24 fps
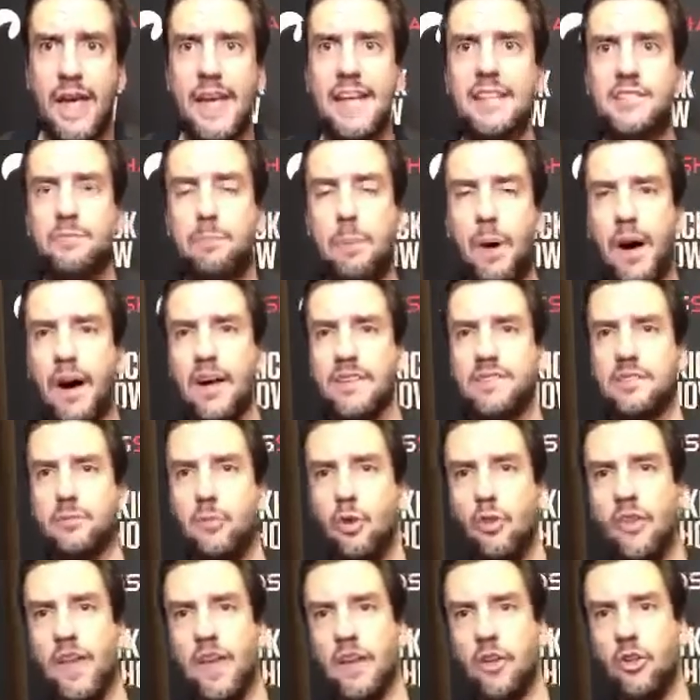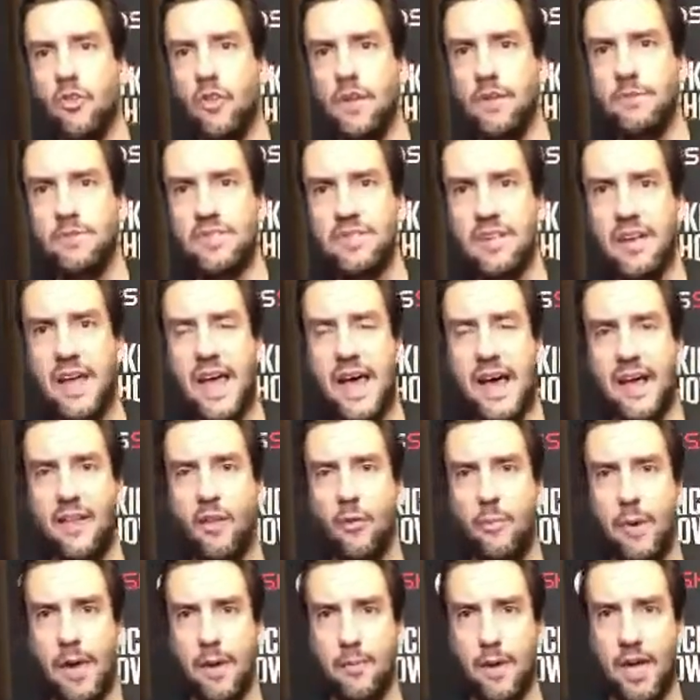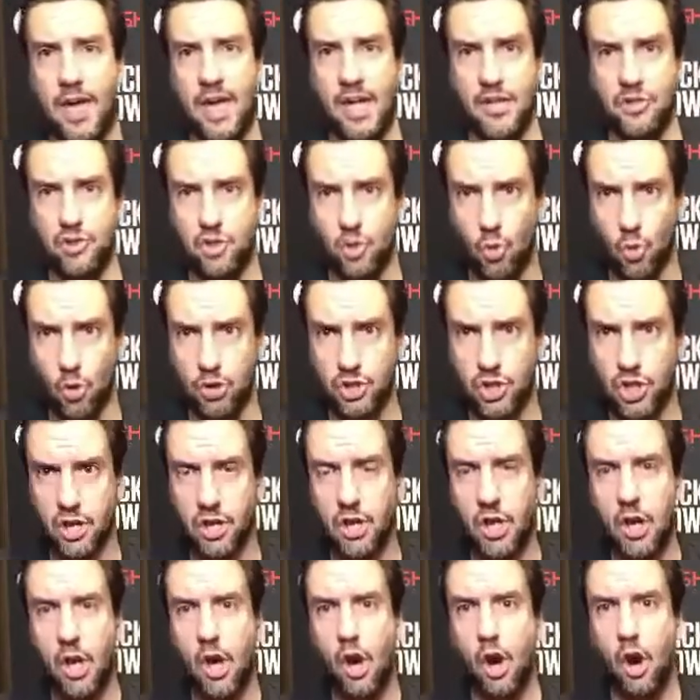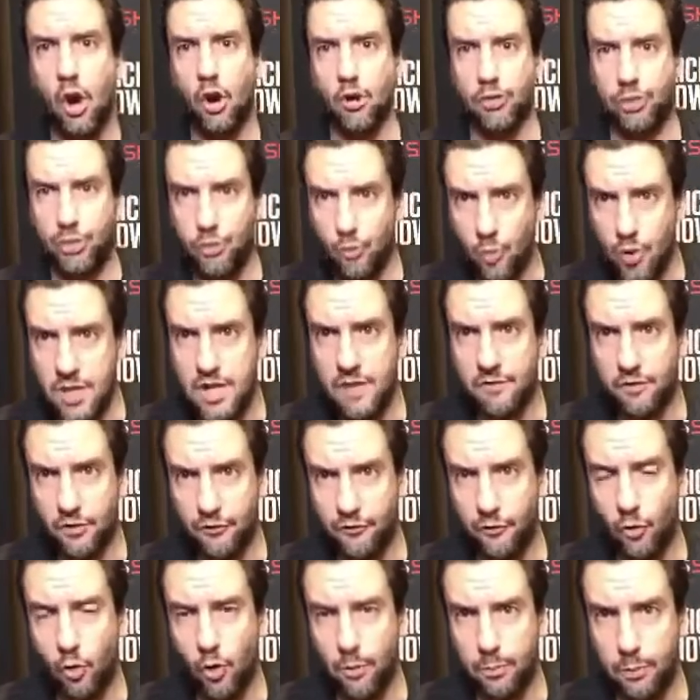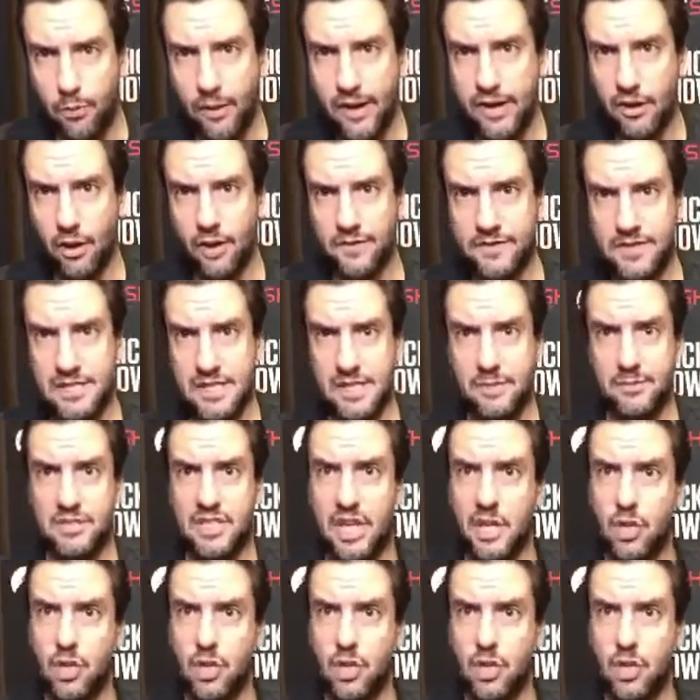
It's possible that Clemson, Alabama and Georgia are 3 of the 4 playoff teams.